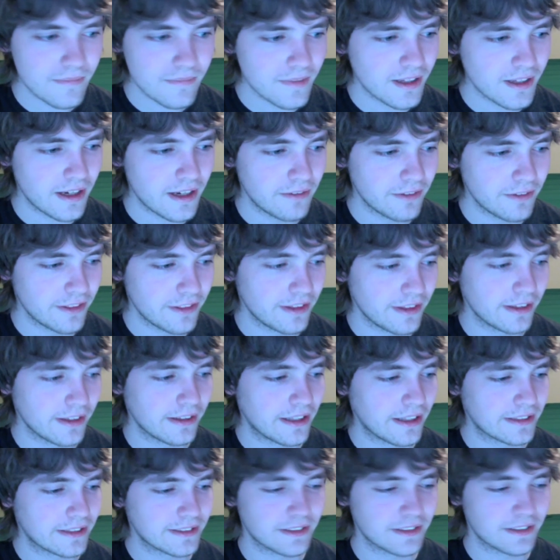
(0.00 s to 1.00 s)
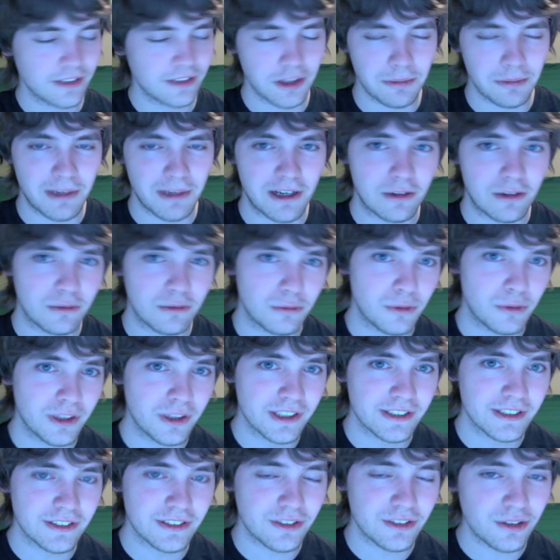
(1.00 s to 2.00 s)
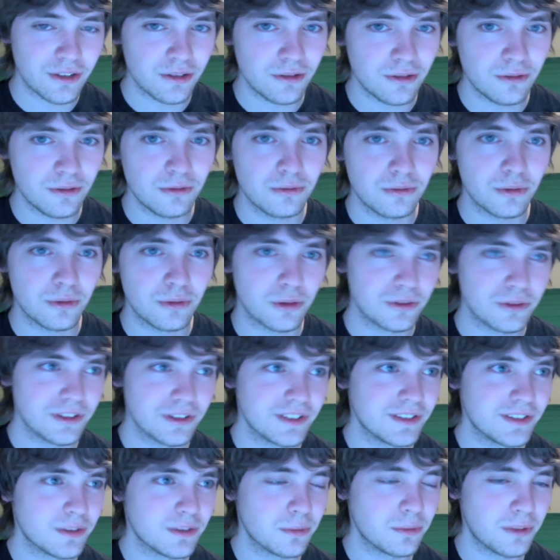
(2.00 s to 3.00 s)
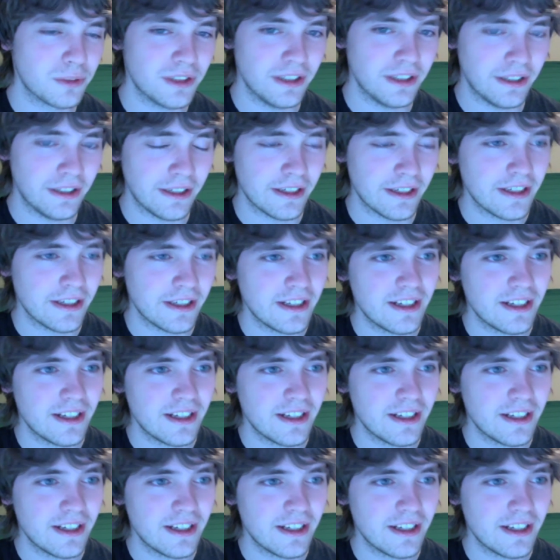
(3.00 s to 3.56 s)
Everything that's good about 1 and 2 rolled into 1.